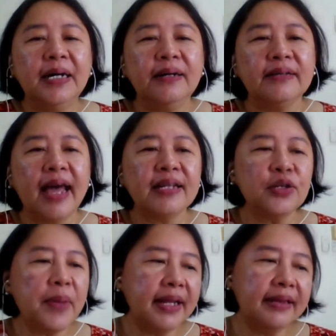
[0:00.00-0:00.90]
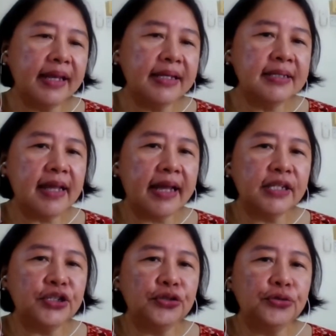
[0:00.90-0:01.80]
are so many things
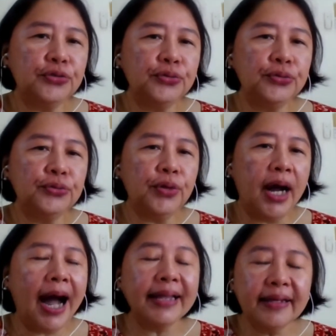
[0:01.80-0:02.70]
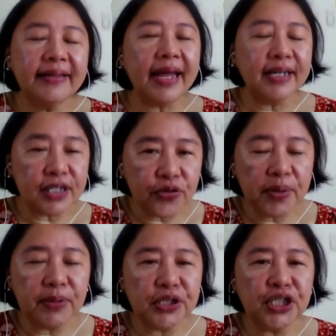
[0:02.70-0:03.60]
that you, other than the sewing
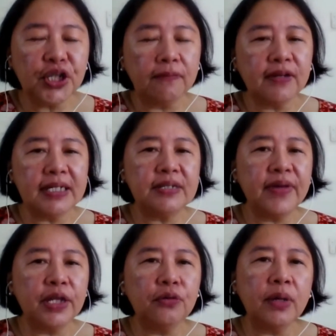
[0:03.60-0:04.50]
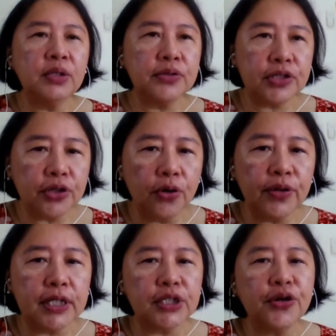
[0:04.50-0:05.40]
machine. Of course, when you want to sew with
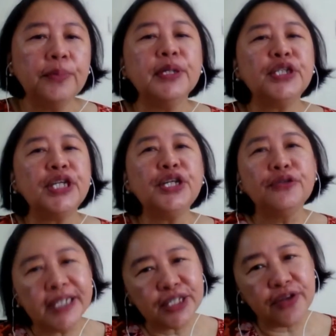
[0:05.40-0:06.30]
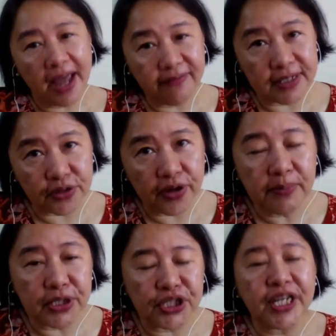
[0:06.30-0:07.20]
the sewing machine, you need to have a sewing
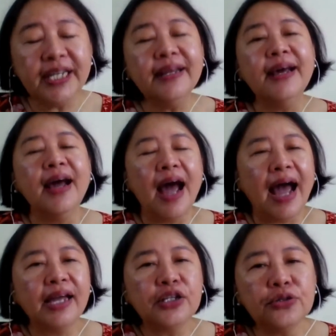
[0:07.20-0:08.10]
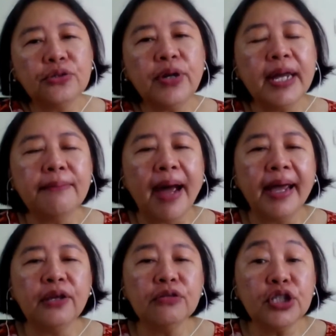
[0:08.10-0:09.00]
machine. I do in my
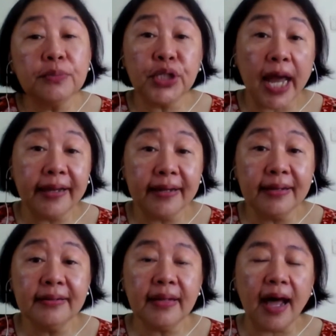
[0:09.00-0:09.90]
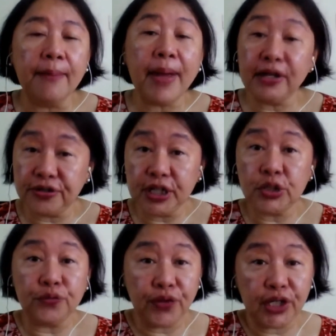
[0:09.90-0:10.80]
YouTube channel, Measuring to
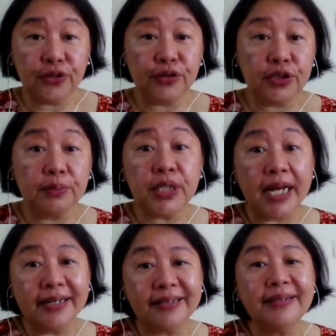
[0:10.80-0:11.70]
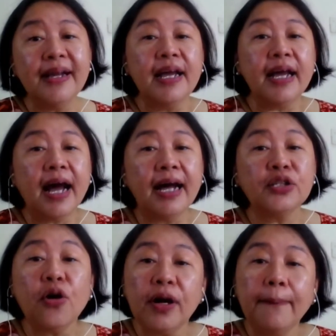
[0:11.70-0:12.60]
Fit YouTube channel,
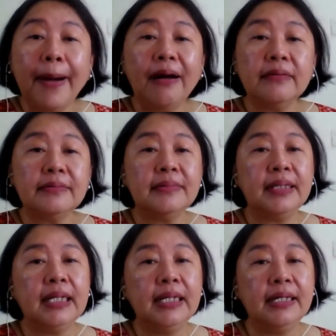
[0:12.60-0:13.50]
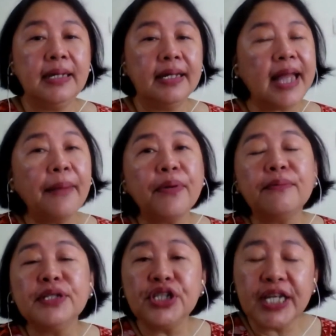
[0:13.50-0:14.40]
talk about the type of
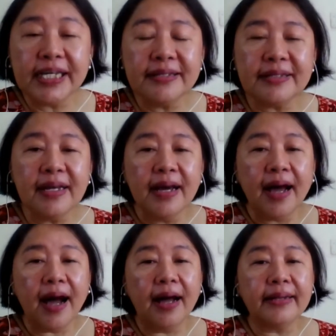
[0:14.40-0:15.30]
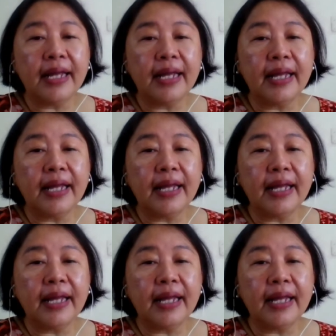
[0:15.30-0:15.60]
machines that